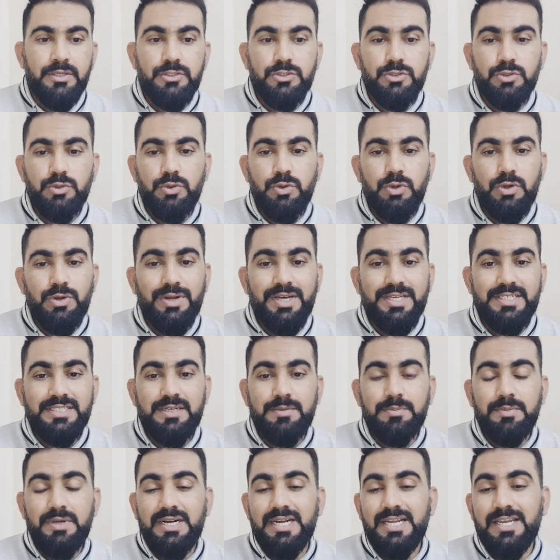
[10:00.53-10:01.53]
So class
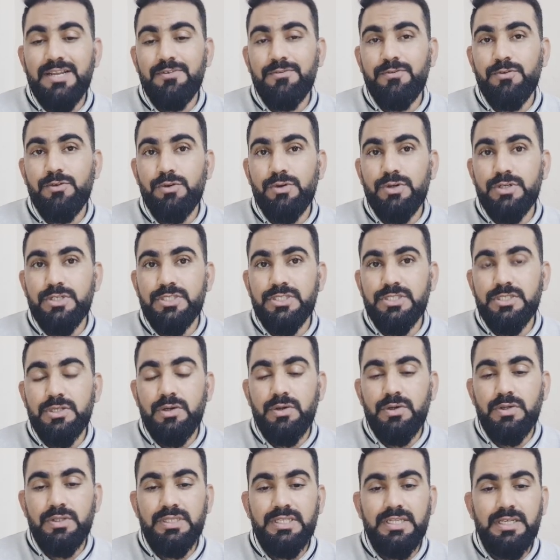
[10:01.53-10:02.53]
number 9 focus
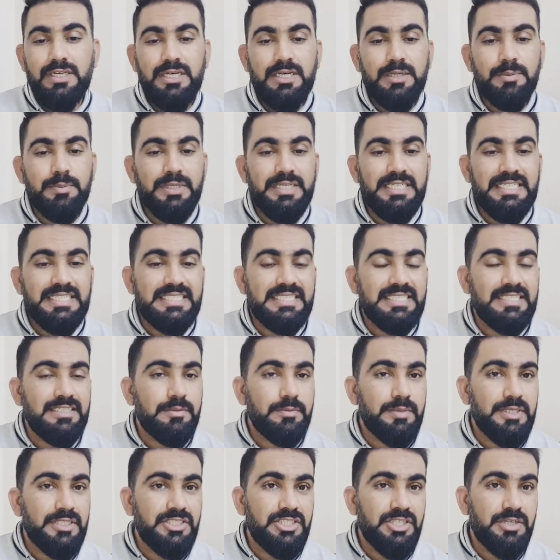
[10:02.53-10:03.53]
on the
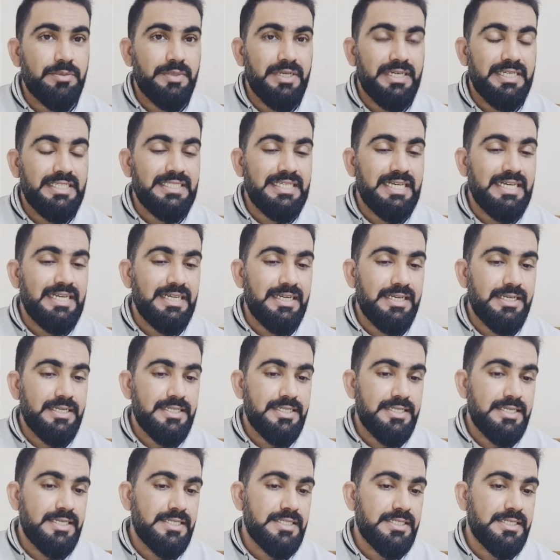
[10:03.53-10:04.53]
monitoring, measurement,
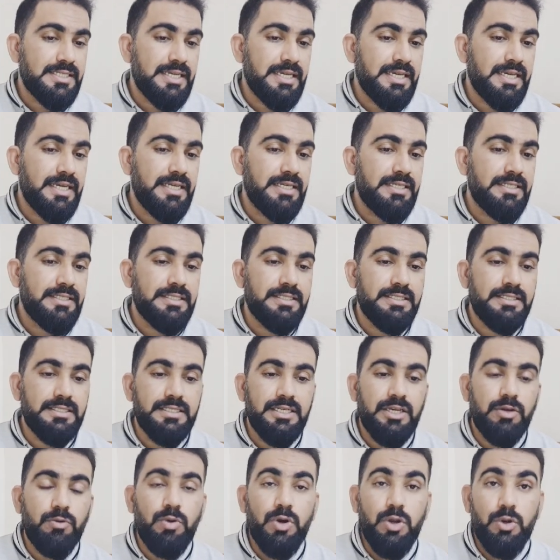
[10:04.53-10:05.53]
analysis and
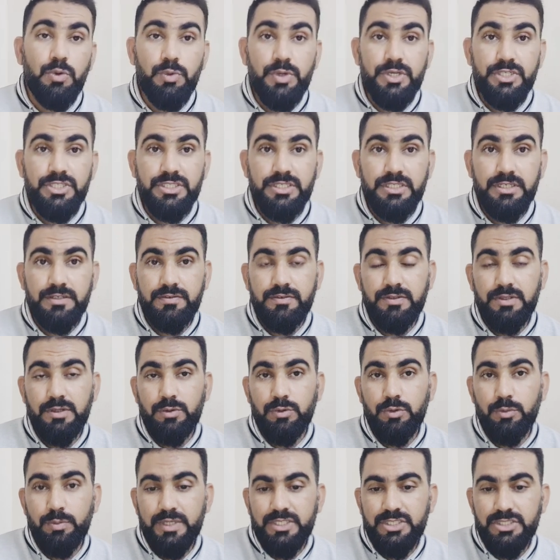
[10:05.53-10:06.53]
evaluation of the
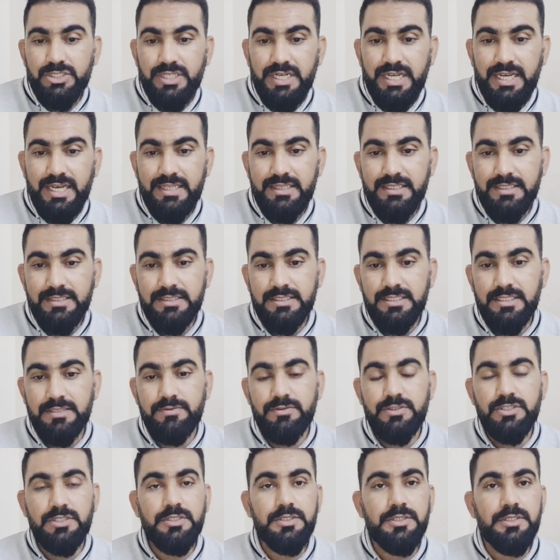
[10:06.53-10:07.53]
occupational health and
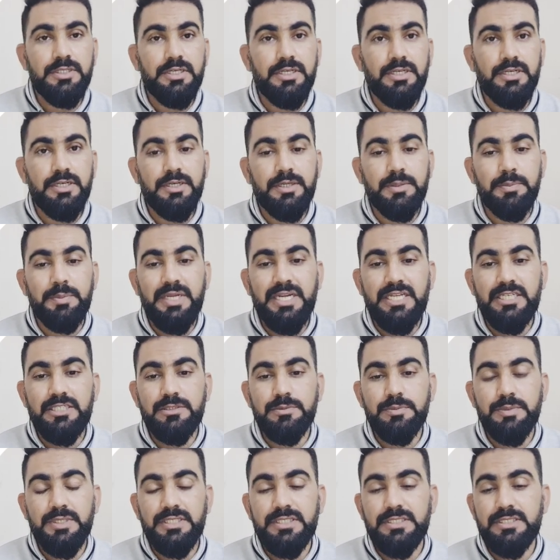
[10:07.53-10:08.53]
safety
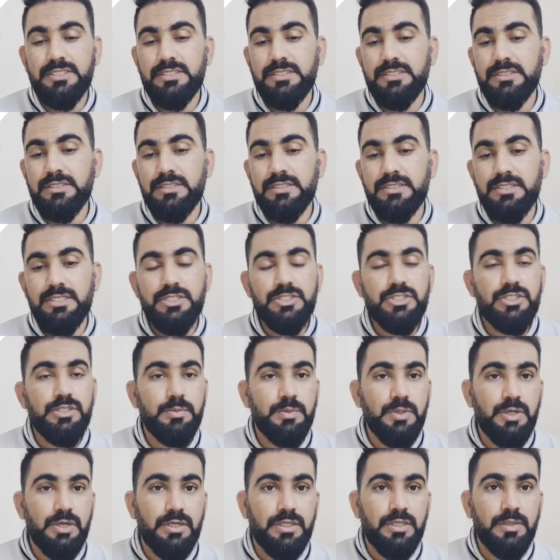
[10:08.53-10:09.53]
management
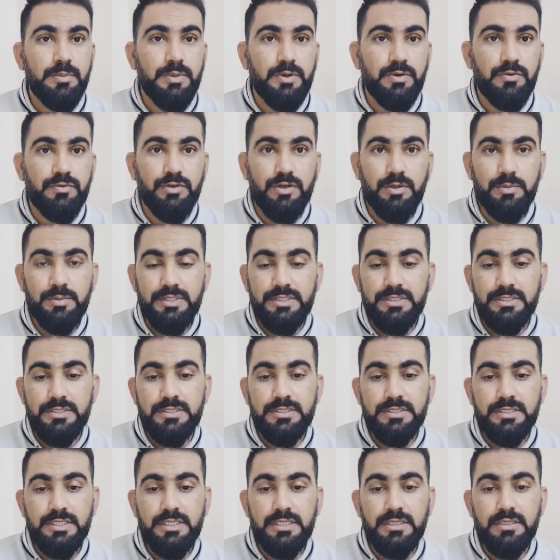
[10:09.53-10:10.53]
system or the
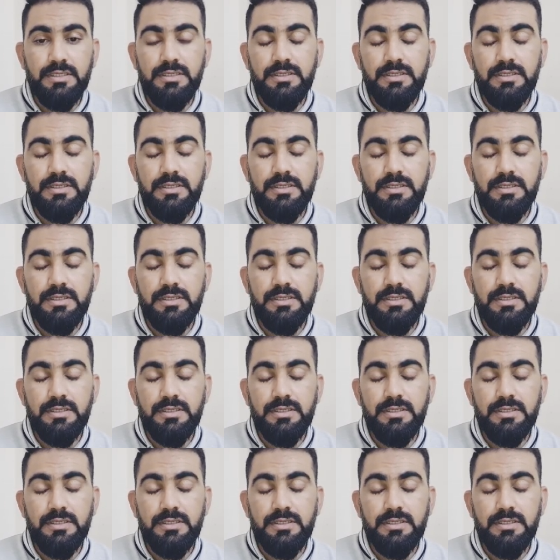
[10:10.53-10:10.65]
performance.